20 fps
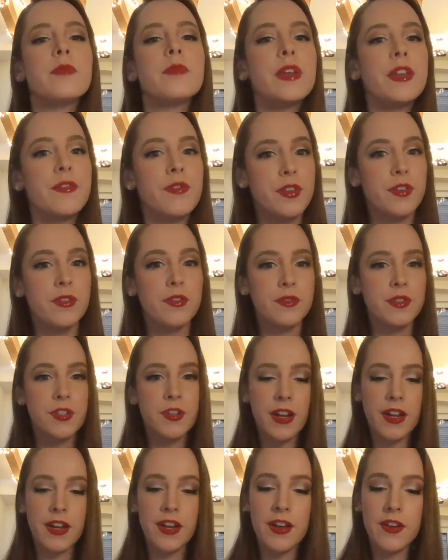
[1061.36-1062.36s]
if you've
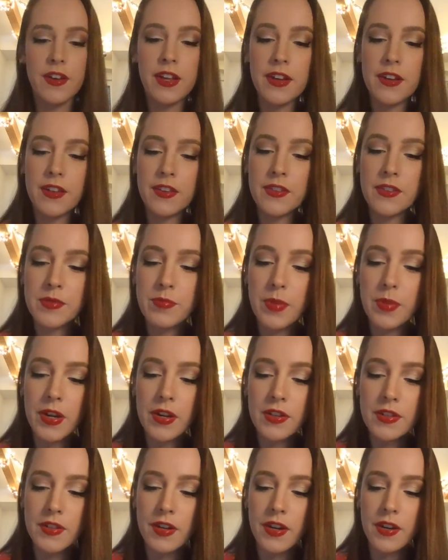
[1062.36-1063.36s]
tried out any of these
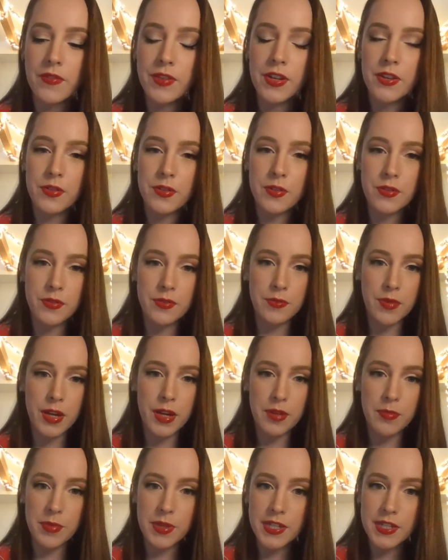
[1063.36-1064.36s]
products or have any other
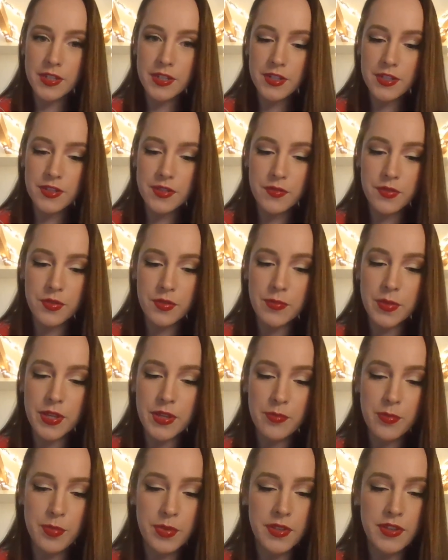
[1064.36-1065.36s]
recommendations for
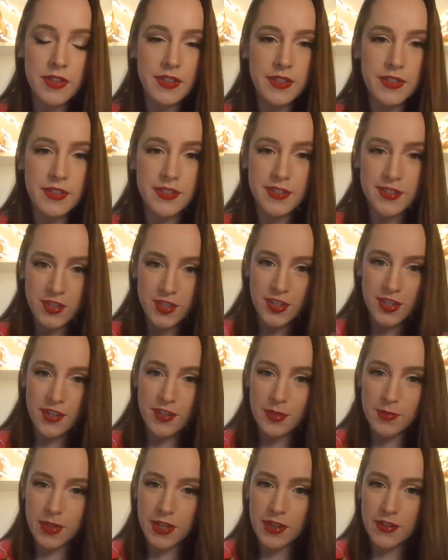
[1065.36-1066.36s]
me, please share
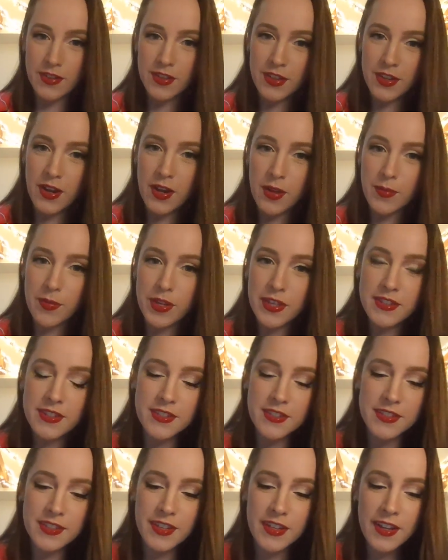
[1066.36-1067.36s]
them down in the
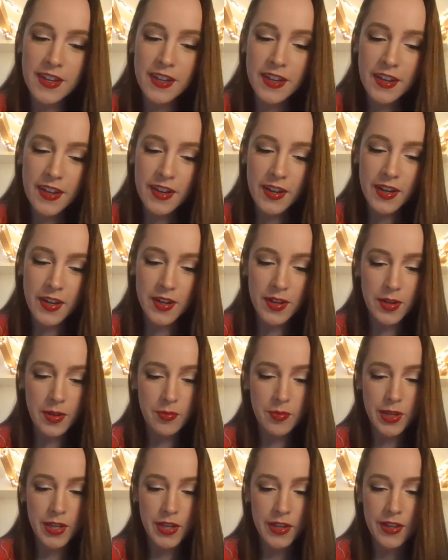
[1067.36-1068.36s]
comments.
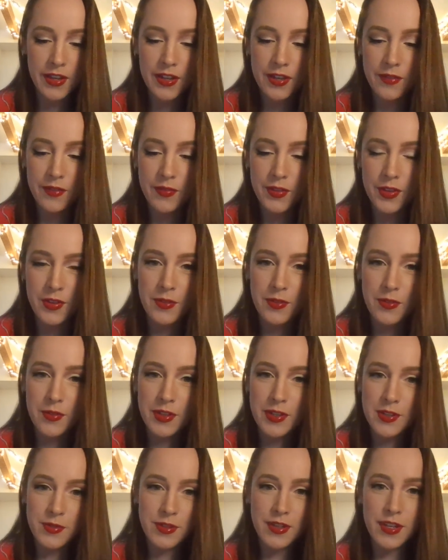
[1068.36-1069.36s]
And if you
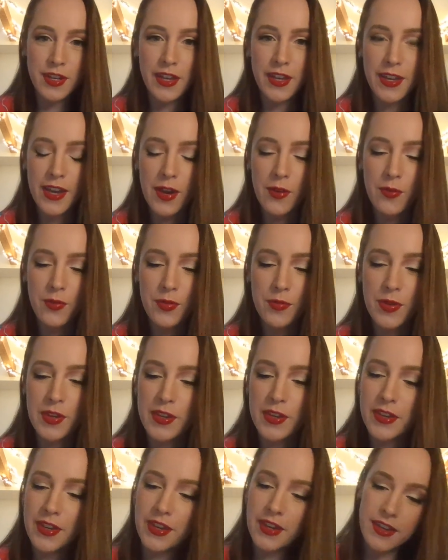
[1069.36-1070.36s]
enjoy hanging out with
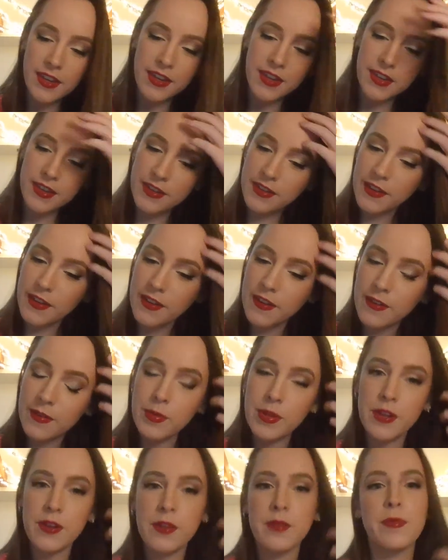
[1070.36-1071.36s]
me and
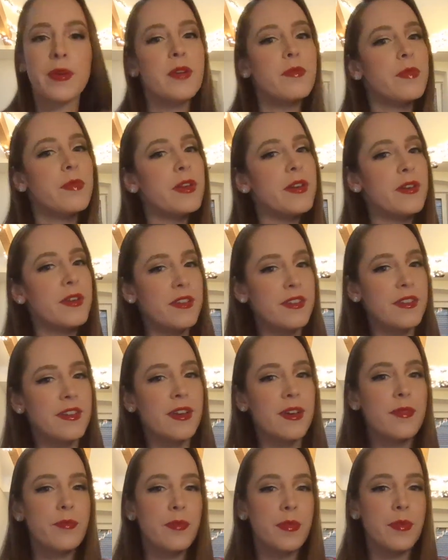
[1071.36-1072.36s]
hearing my
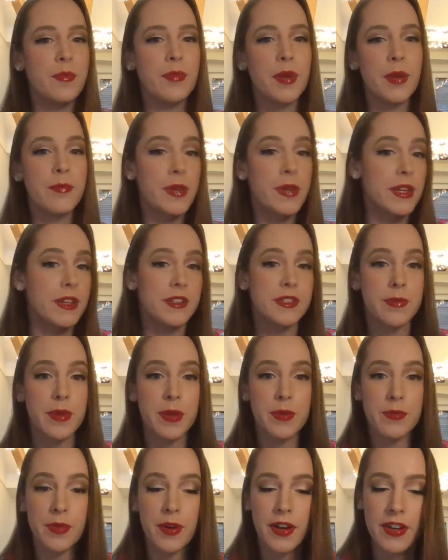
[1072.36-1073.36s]
opinions
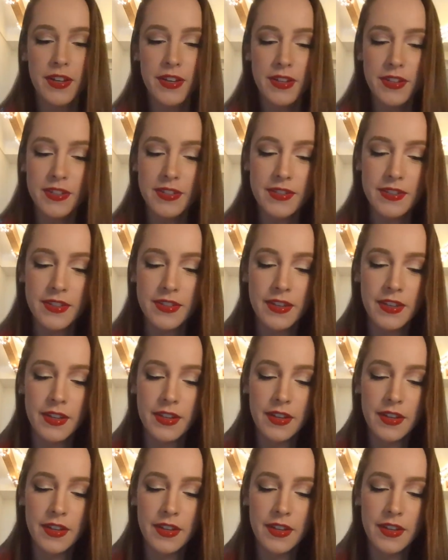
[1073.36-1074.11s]
about products,